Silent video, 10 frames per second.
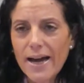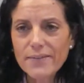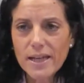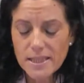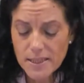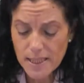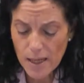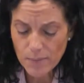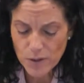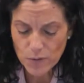that has helped
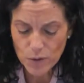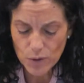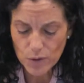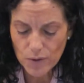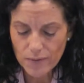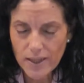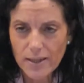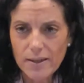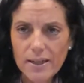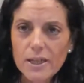the
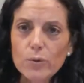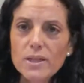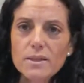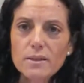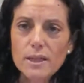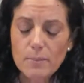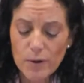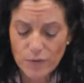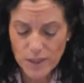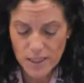increasing the number of tests
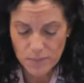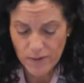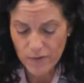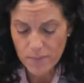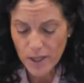very much.